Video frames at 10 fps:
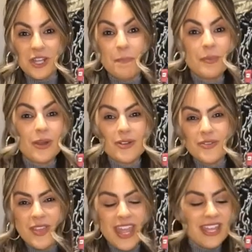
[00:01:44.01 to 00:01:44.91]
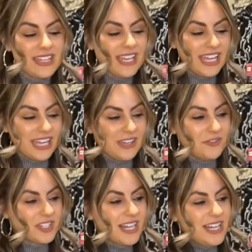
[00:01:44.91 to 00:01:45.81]
a birthday
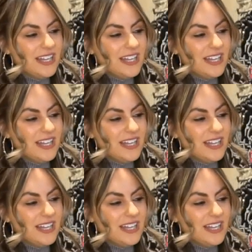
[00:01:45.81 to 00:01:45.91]
gift.